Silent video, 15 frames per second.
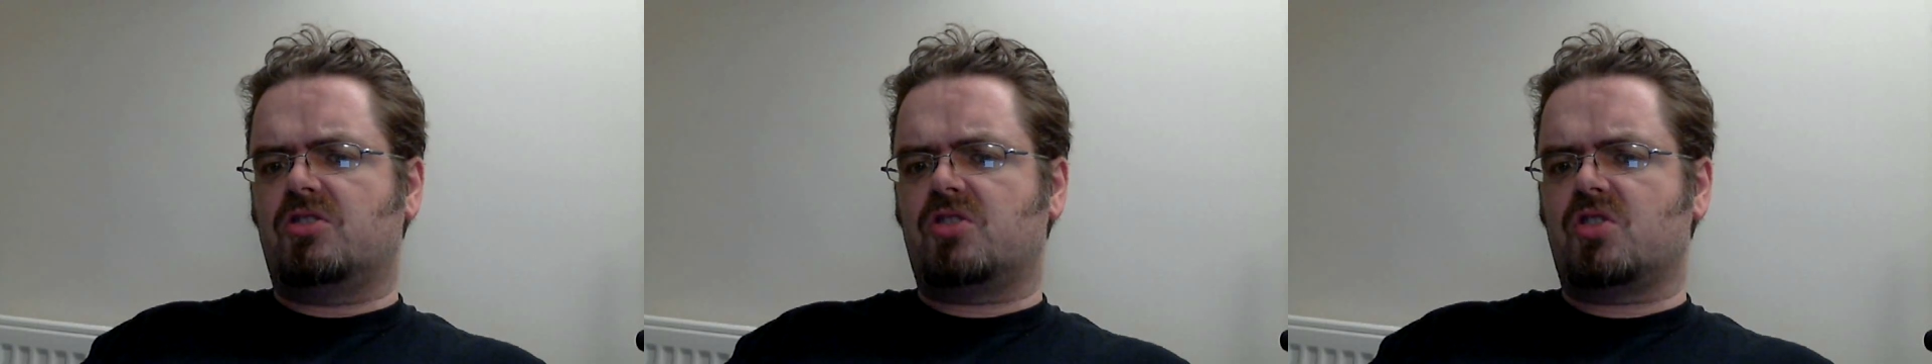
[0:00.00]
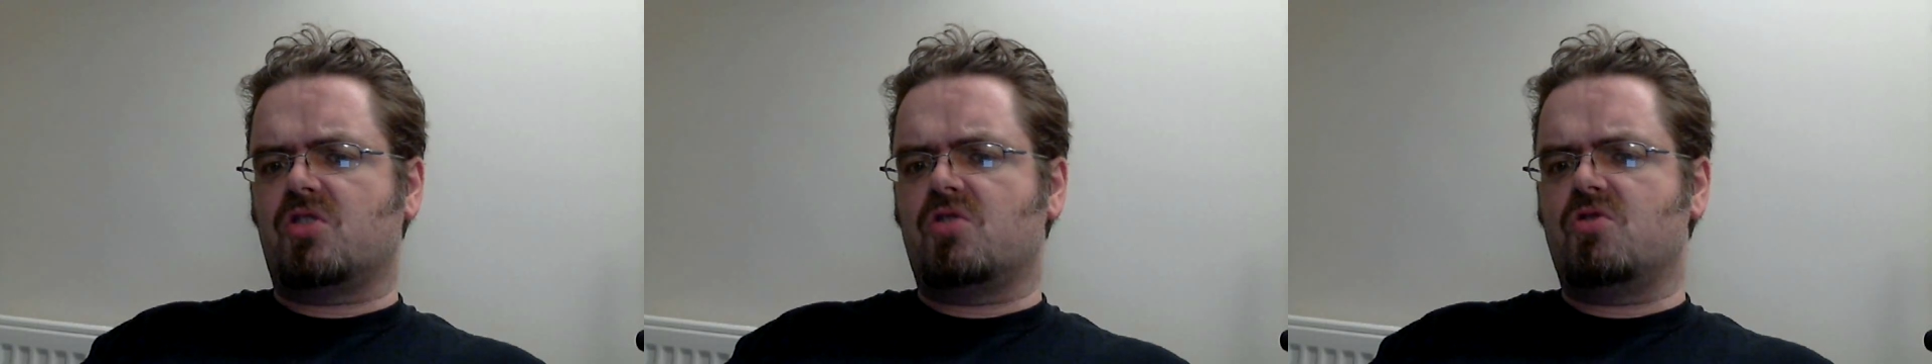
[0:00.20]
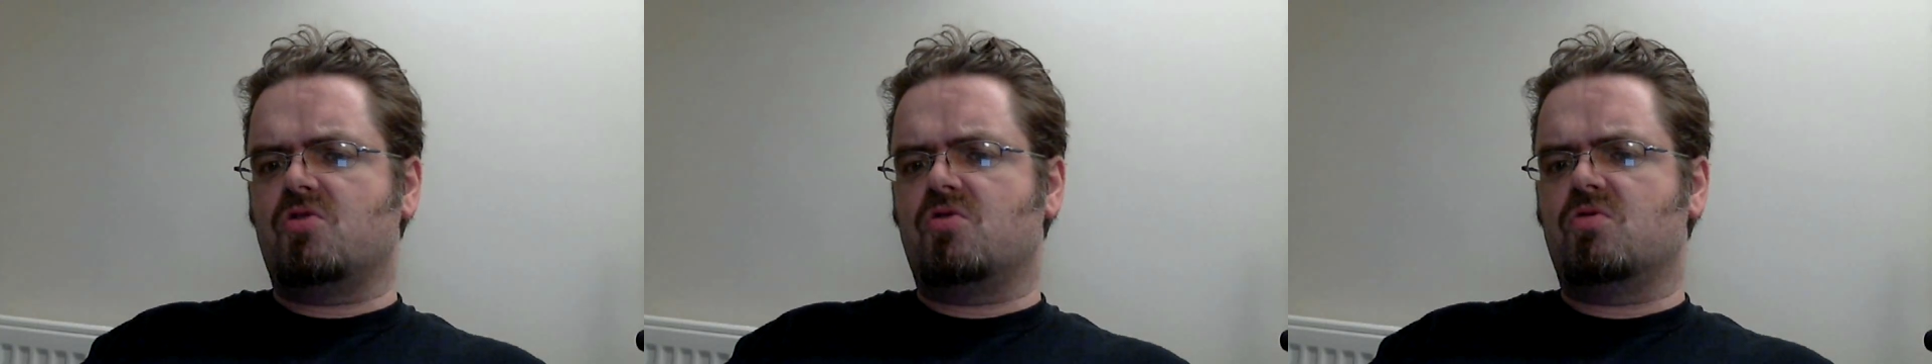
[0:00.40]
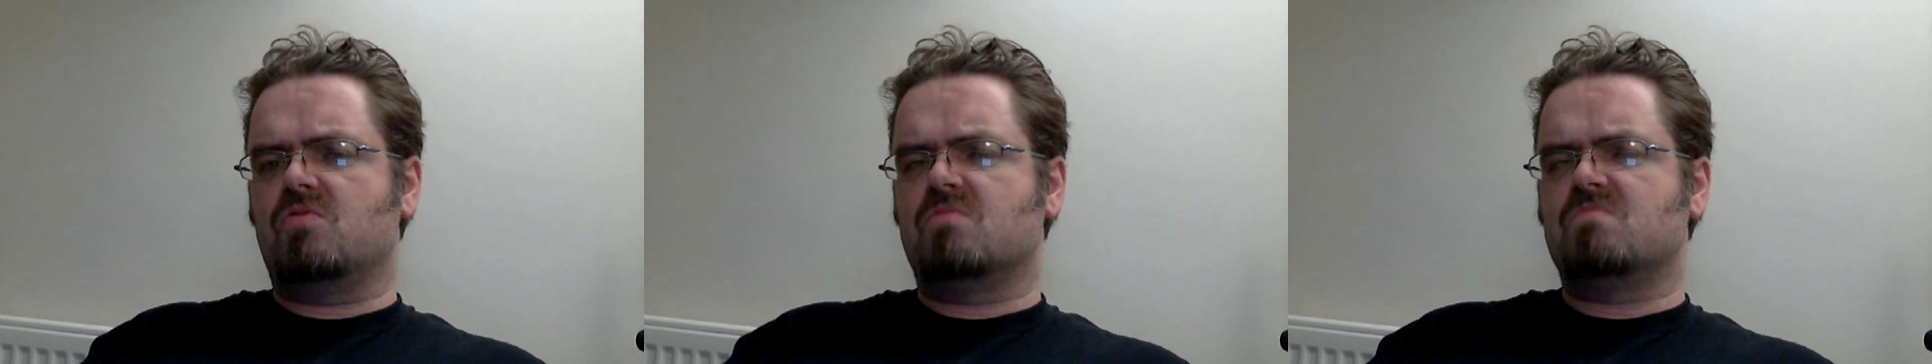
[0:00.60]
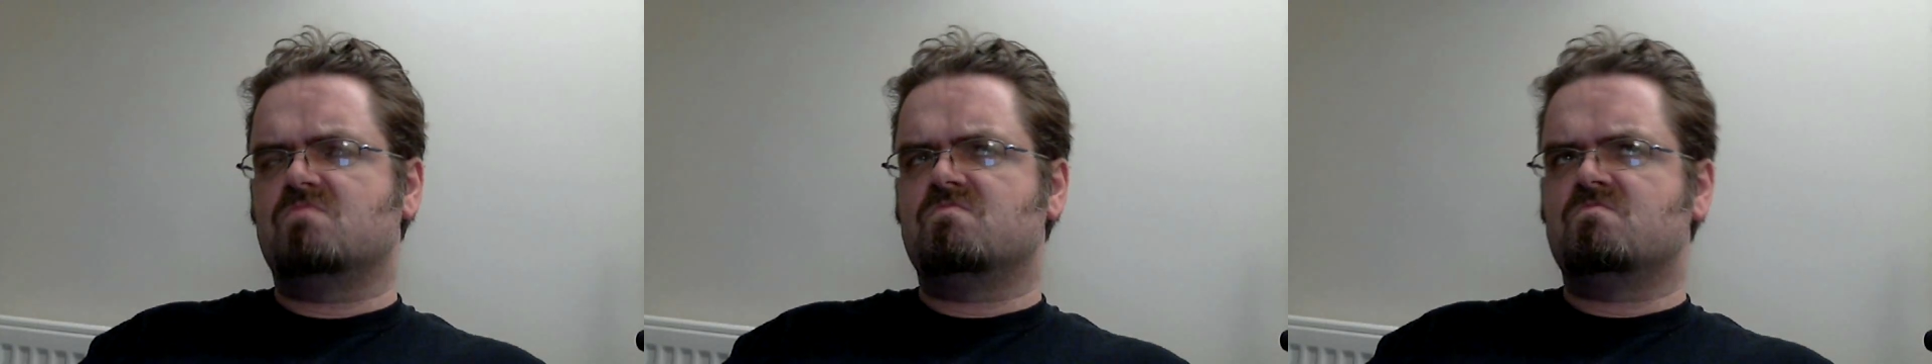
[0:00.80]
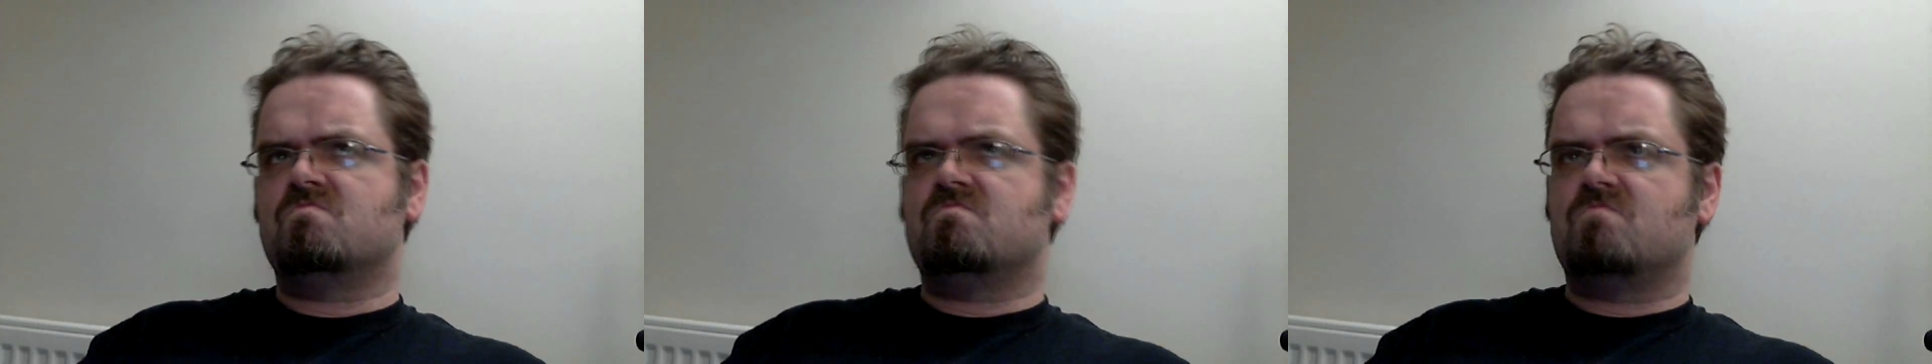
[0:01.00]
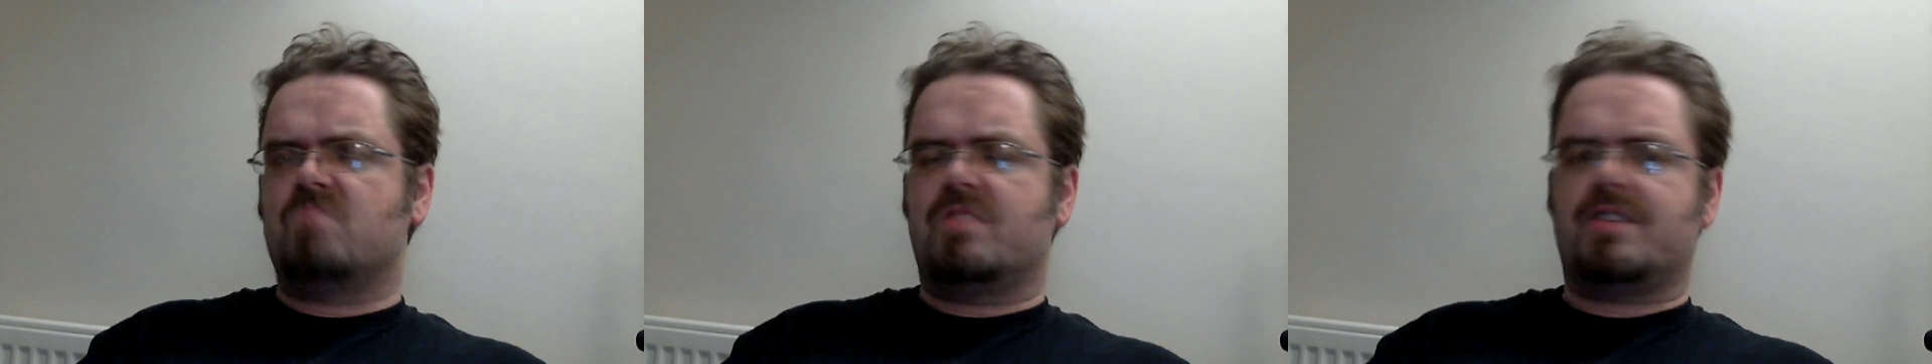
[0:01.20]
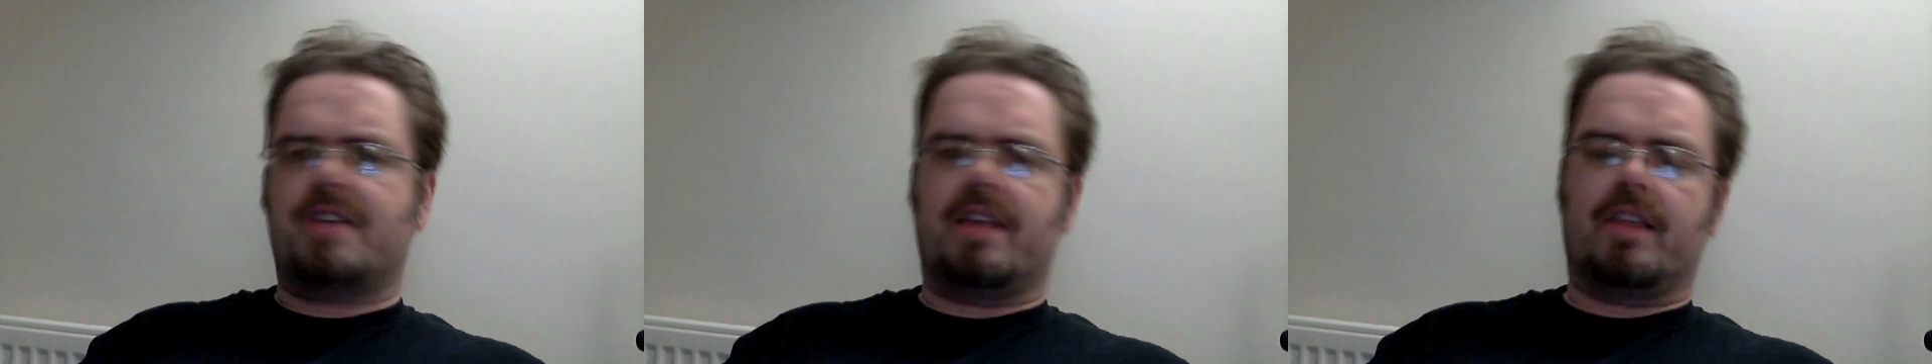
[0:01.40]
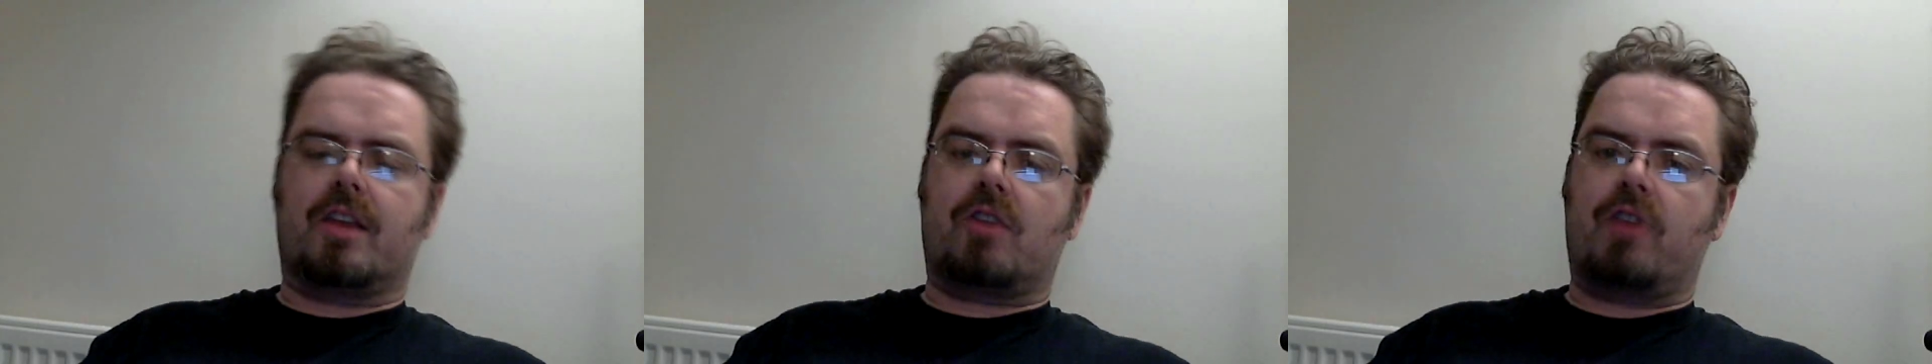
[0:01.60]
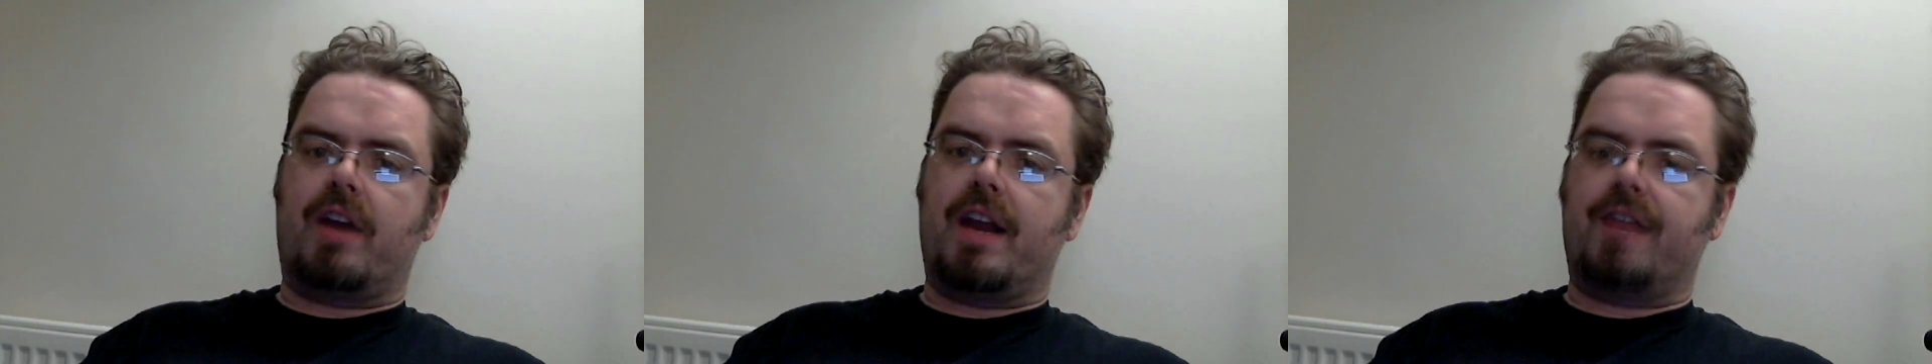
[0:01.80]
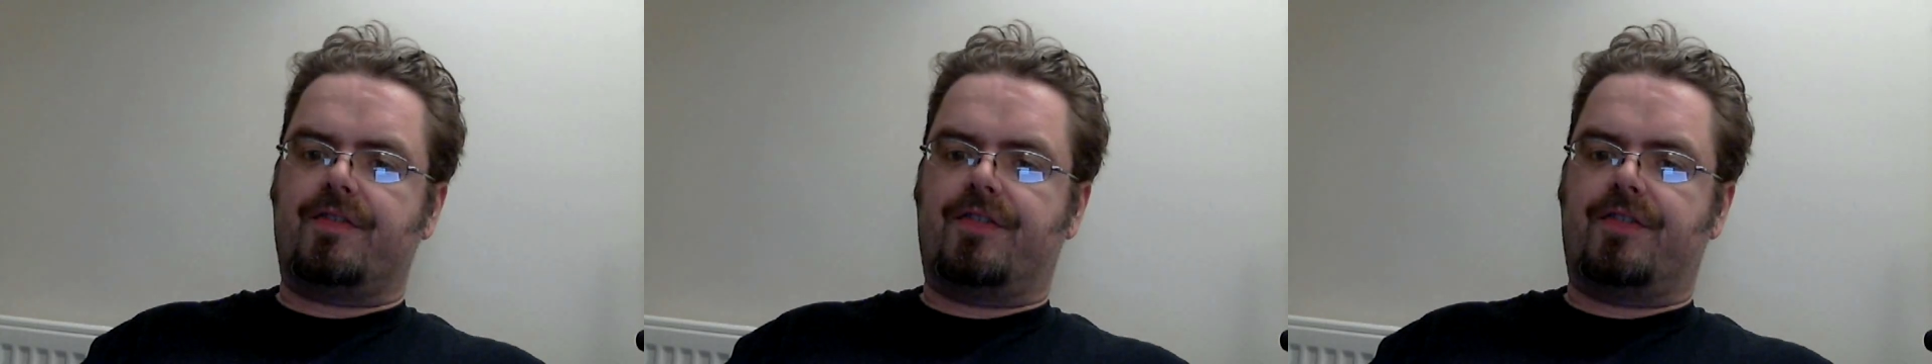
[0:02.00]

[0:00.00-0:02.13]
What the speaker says: to take the credit